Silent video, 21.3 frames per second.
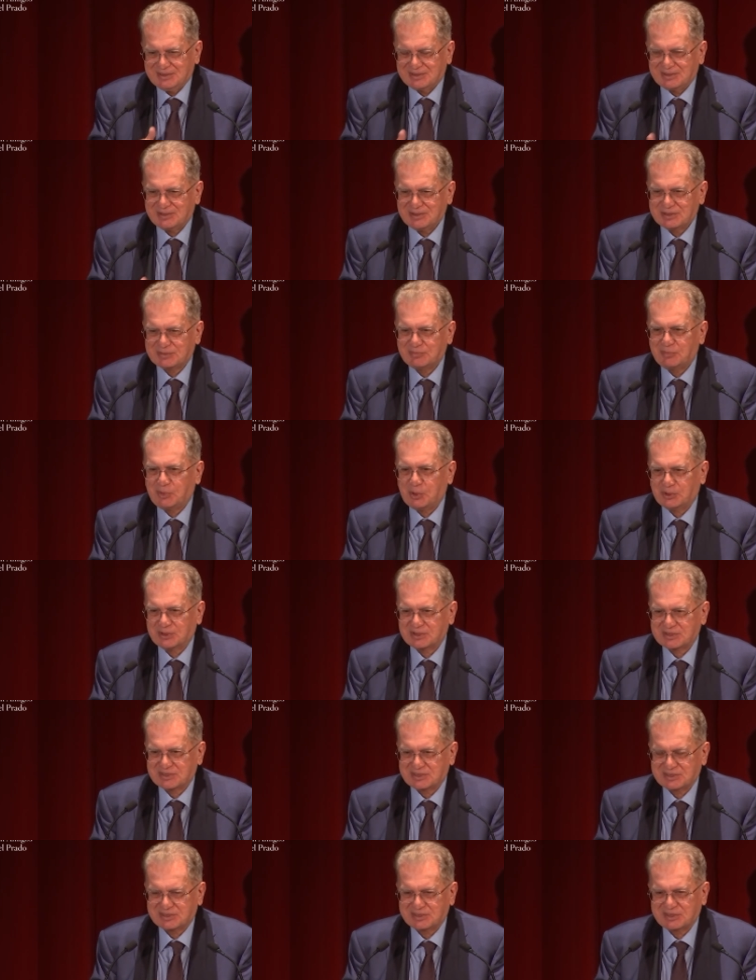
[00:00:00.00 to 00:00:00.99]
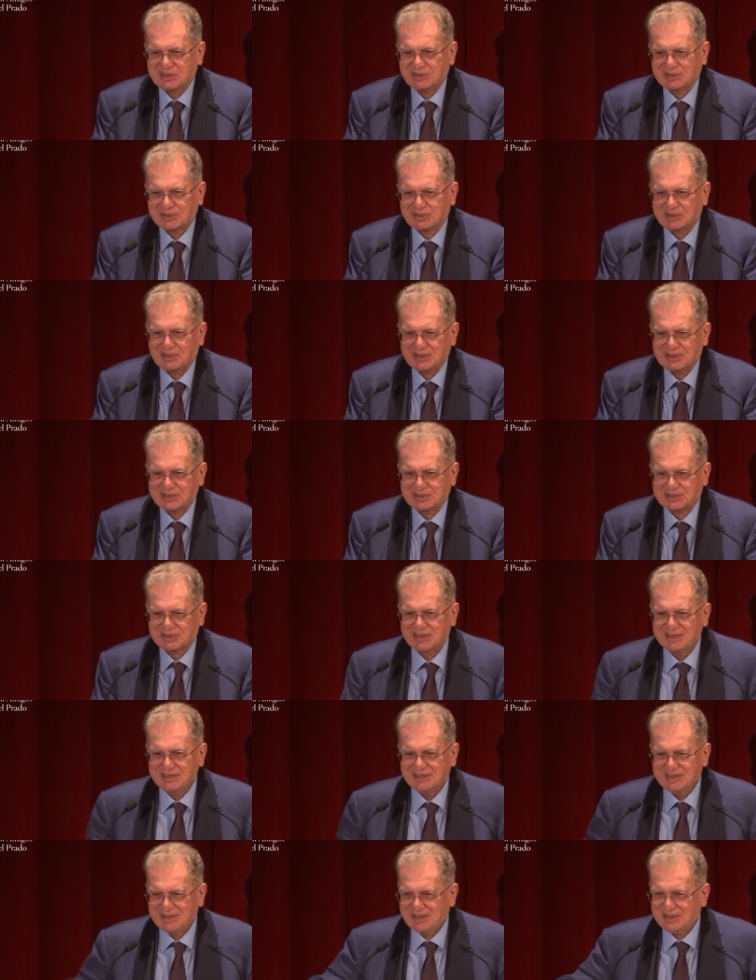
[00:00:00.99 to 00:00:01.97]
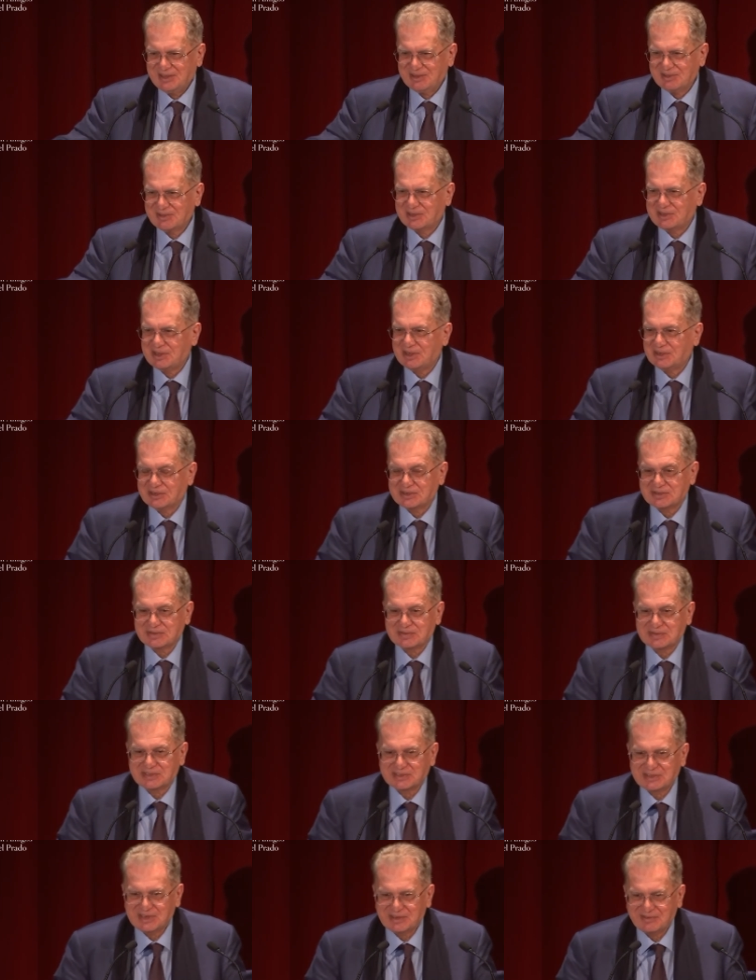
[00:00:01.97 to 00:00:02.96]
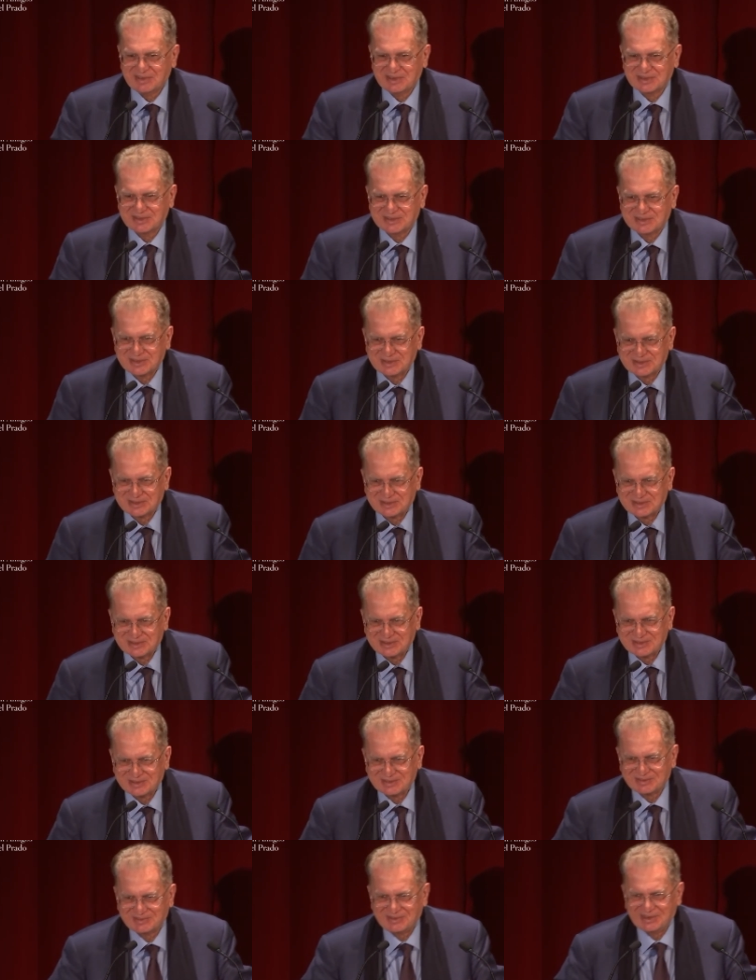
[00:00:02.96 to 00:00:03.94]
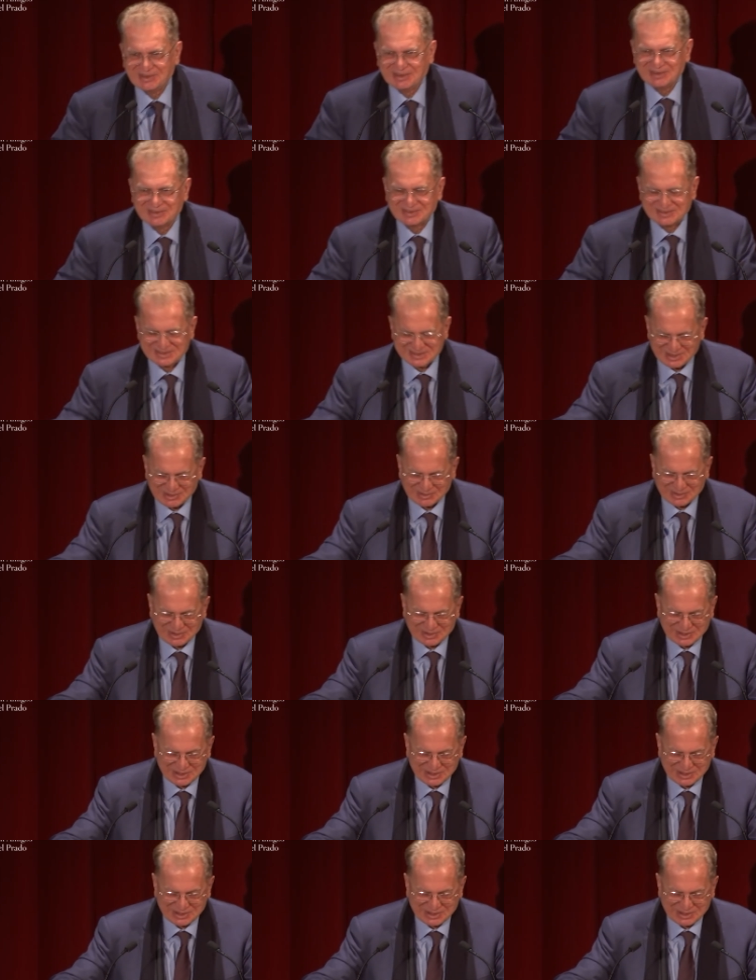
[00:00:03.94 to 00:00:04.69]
these borders in Central Asia and the countries which never existed one thousand